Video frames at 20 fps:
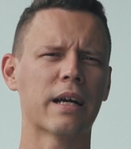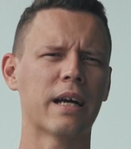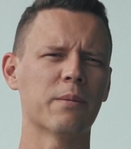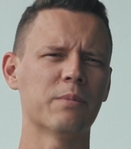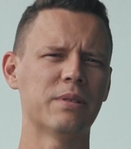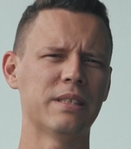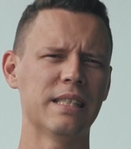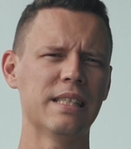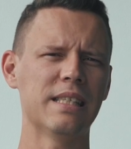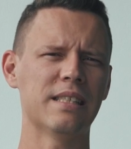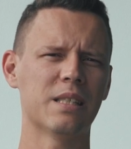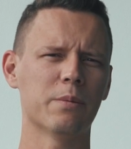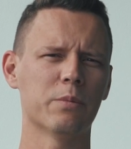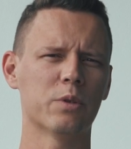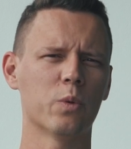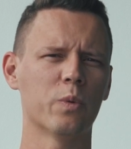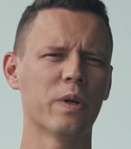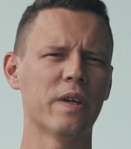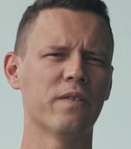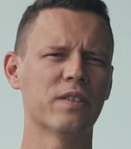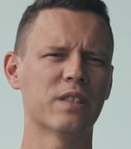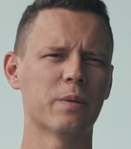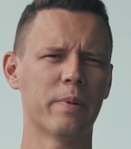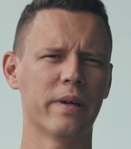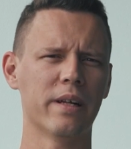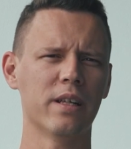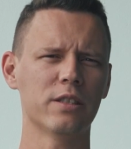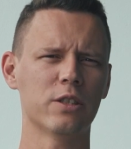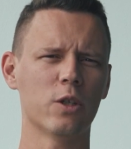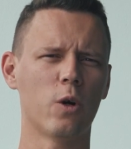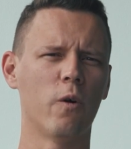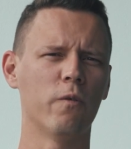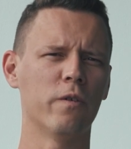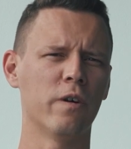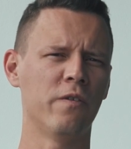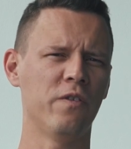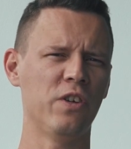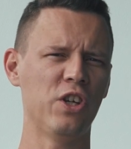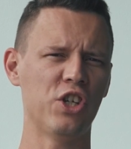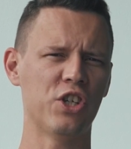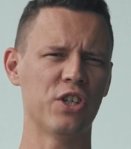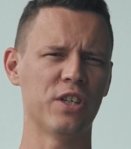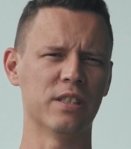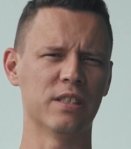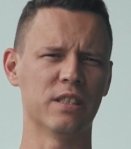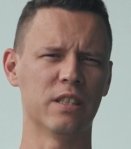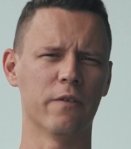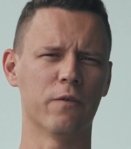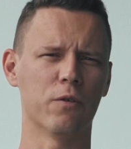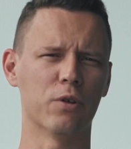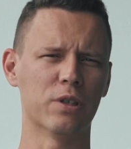CAM systems weave spells of efficiency